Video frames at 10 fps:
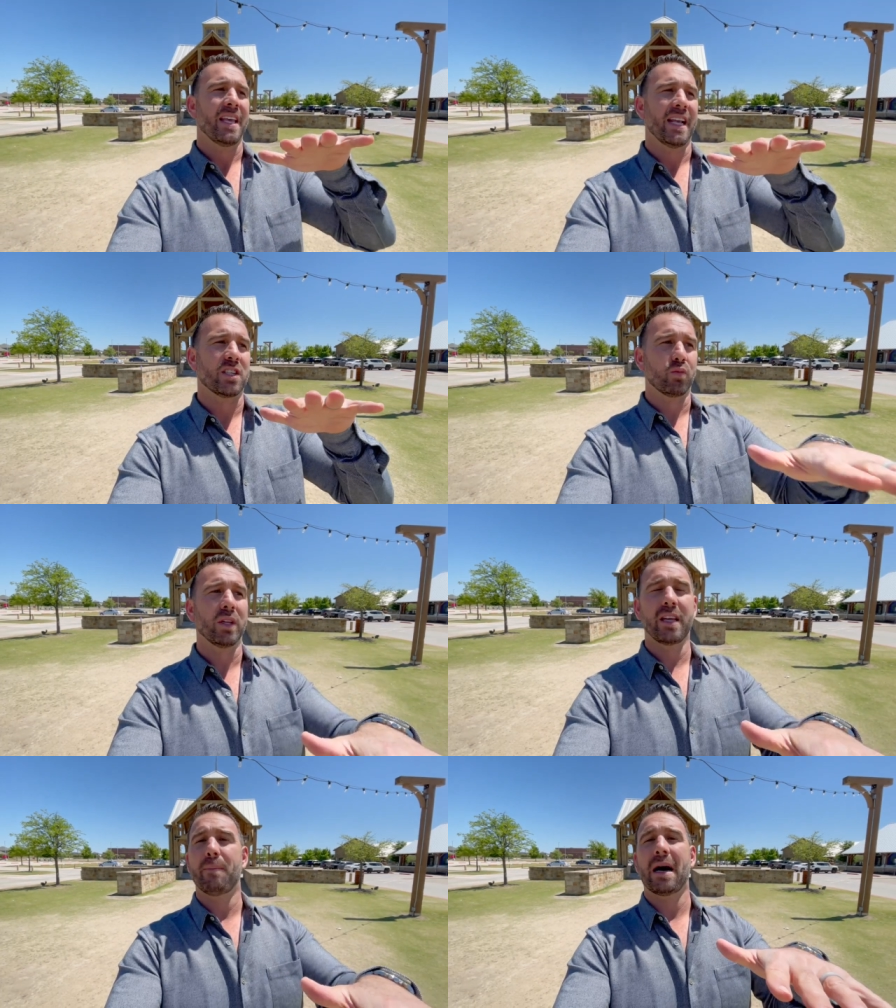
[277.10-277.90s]
it's
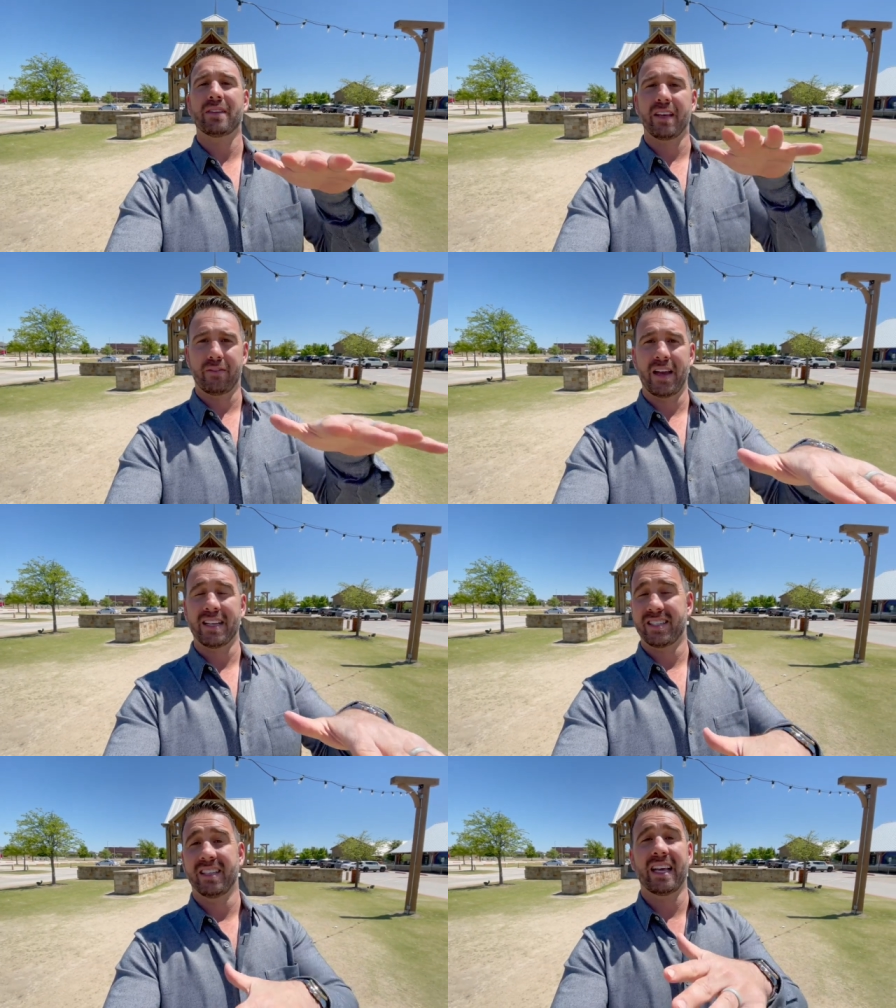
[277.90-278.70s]
really about the
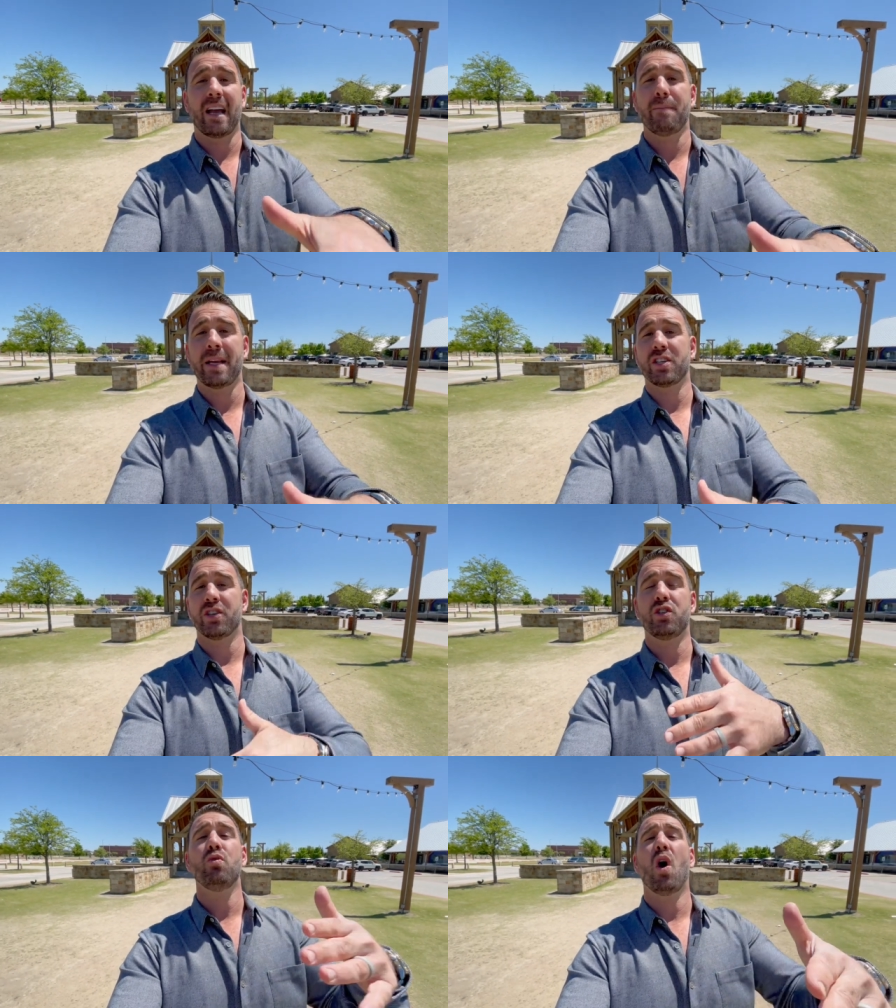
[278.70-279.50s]
events. And like I
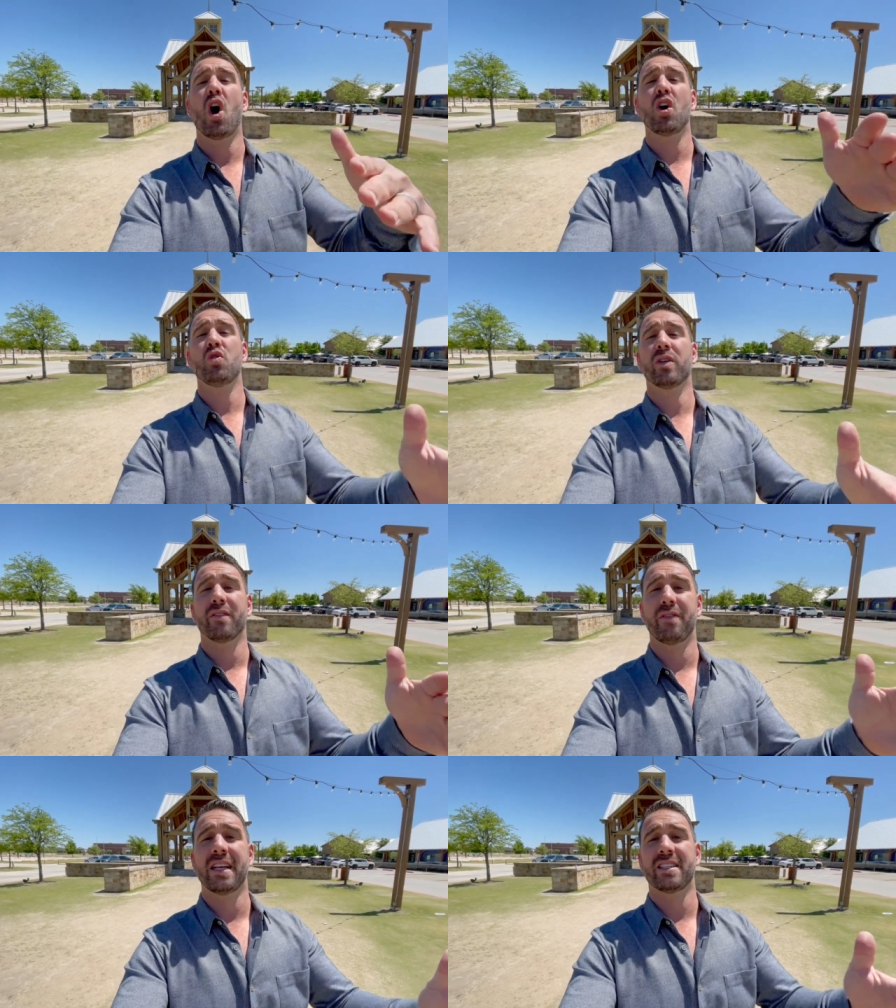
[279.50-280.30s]
mentioned, 200
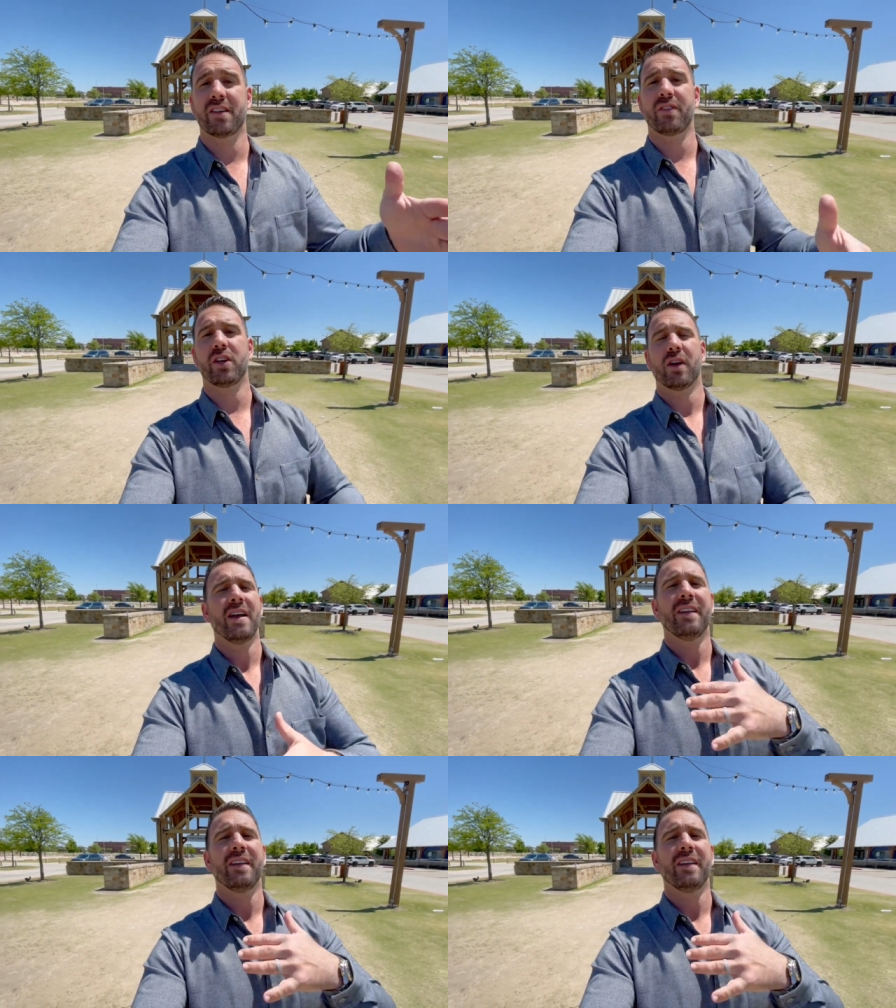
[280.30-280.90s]
events every year.